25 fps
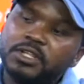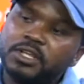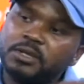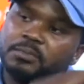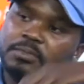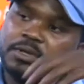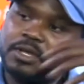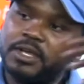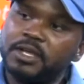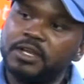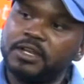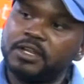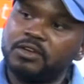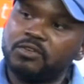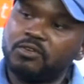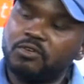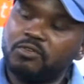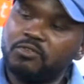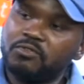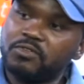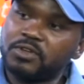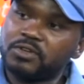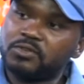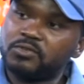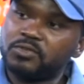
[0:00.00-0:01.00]
handed over
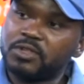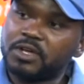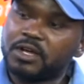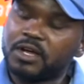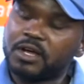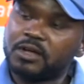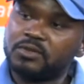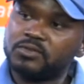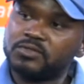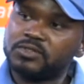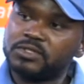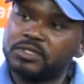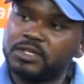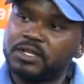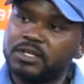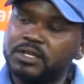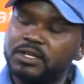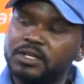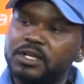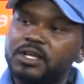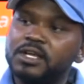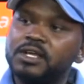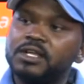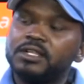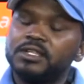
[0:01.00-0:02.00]
to the counselor.
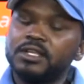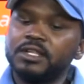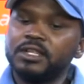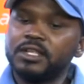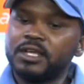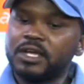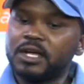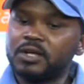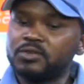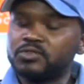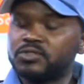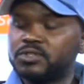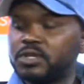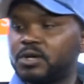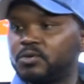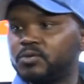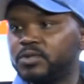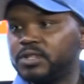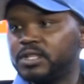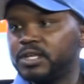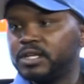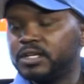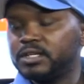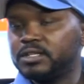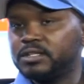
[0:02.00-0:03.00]
Then the counselor will
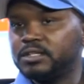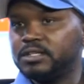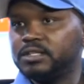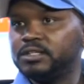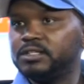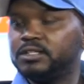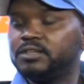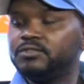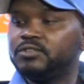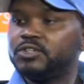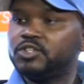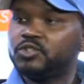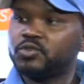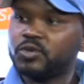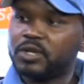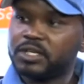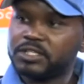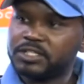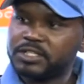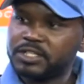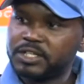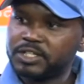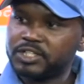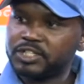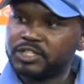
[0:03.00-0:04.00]
then individual
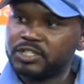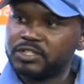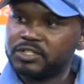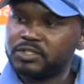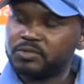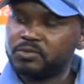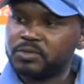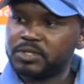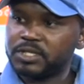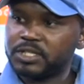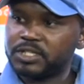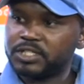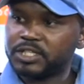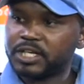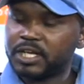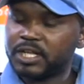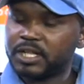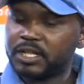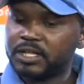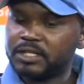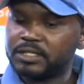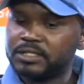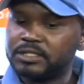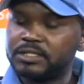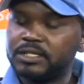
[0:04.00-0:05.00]
sessions with the child,
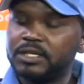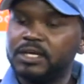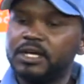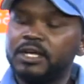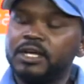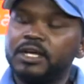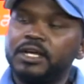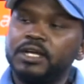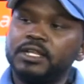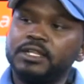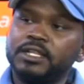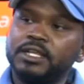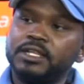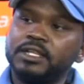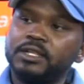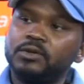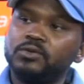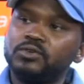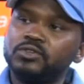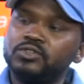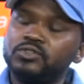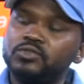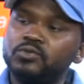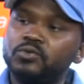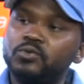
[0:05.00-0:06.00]
and then they will
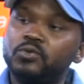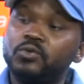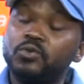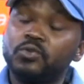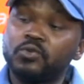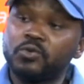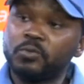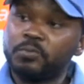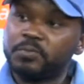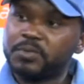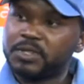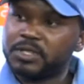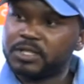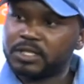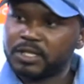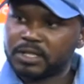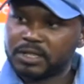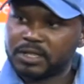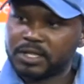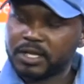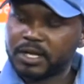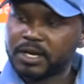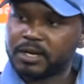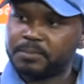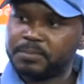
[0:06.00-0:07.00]
do group
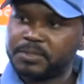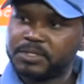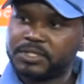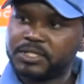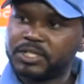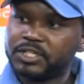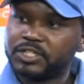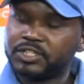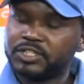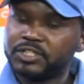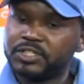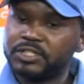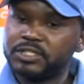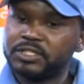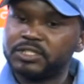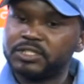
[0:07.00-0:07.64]
therapy sessions